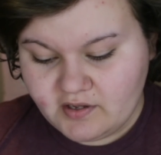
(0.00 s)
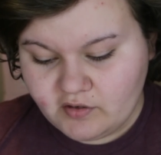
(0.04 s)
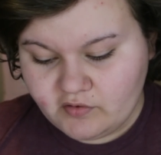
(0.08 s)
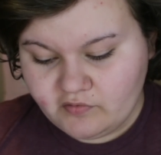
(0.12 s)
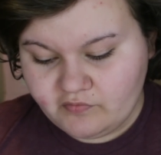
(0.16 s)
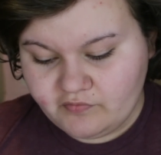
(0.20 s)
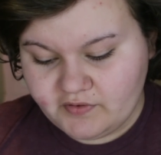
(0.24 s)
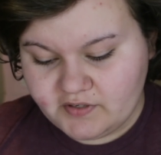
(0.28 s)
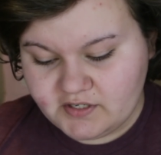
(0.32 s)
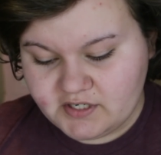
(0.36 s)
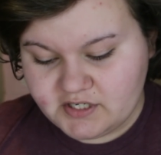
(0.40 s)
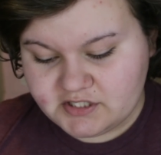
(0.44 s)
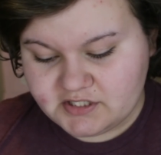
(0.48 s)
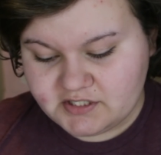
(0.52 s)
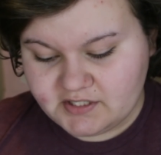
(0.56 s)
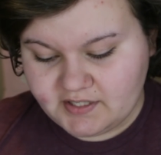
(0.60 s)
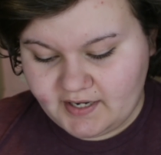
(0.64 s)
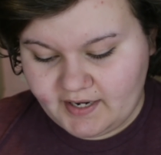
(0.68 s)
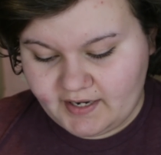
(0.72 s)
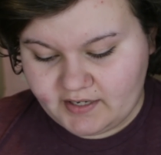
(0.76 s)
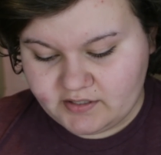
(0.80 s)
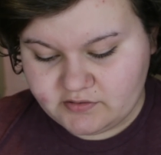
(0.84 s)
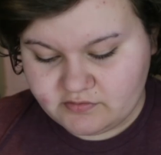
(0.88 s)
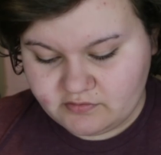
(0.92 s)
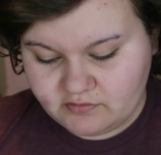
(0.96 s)
Finish
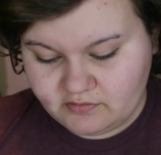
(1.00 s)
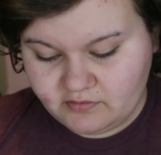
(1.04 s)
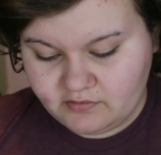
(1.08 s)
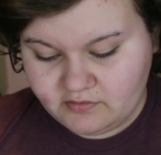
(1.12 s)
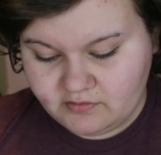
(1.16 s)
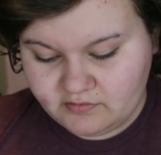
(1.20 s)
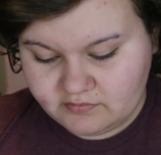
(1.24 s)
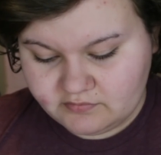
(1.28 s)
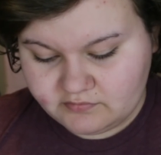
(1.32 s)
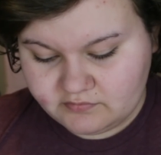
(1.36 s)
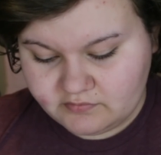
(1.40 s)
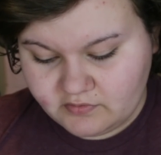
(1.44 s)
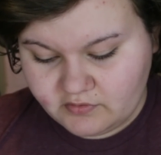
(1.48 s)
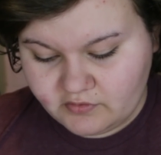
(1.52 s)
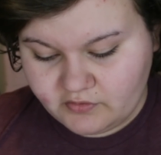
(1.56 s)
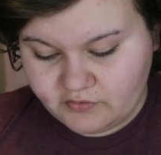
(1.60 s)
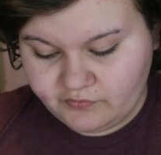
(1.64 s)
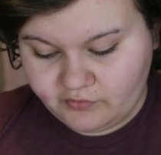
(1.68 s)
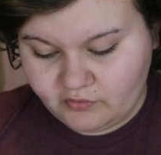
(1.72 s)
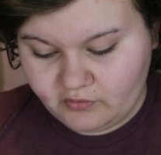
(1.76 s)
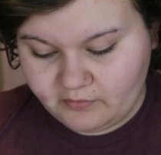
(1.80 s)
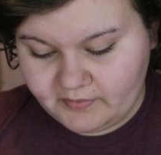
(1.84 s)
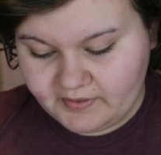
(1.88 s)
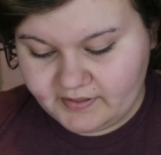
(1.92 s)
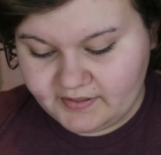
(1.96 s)
natural.
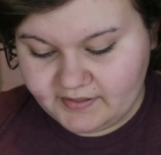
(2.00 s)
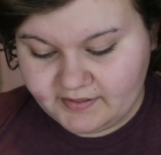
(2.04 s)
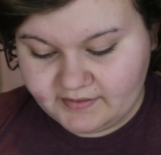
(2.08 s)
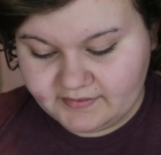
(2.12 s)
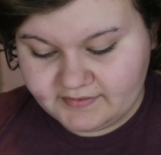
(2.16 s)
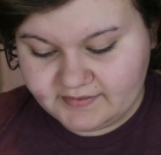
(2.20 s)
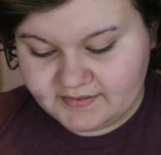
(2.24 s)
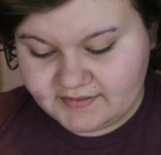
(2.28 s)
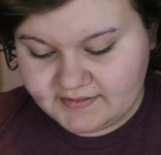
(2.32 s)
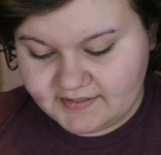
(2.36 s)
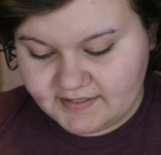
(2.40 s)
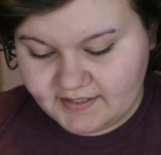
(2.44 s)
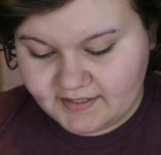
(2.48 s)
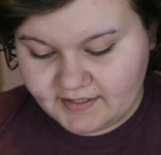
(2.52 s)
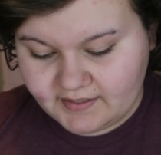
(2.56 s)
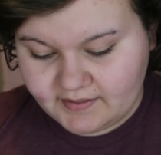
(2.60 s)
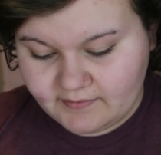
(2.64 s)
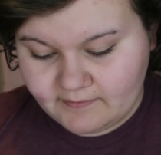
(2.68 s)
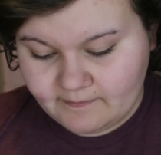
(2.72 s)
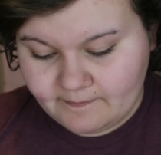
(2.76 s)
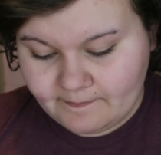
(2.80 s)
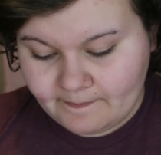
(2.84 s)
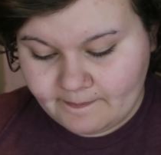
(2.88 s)
Formula stick.